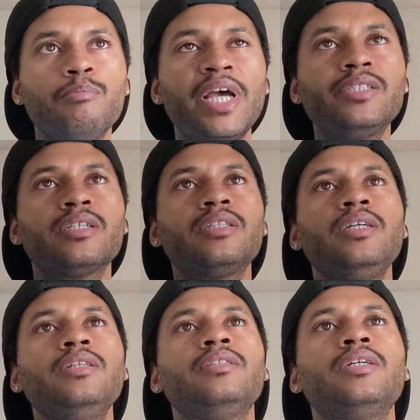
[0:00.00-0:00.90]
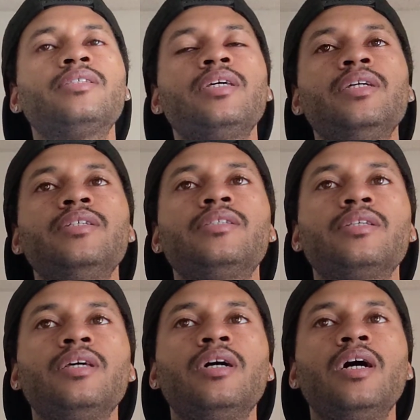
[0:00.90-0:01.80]
basically, this
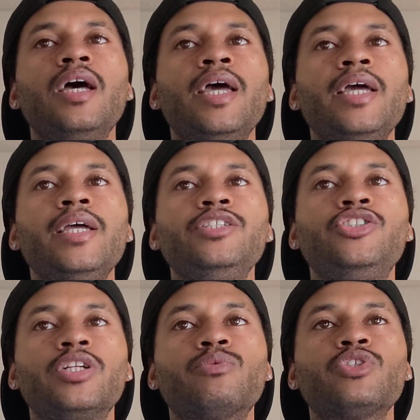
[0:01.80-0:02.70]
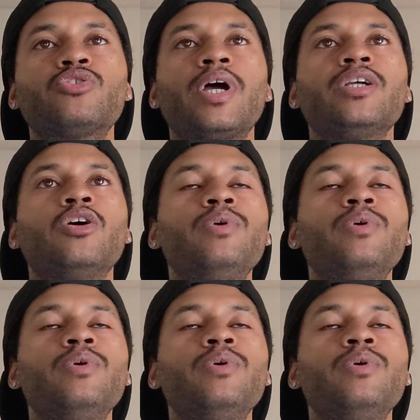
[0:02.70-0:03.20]
is a general strike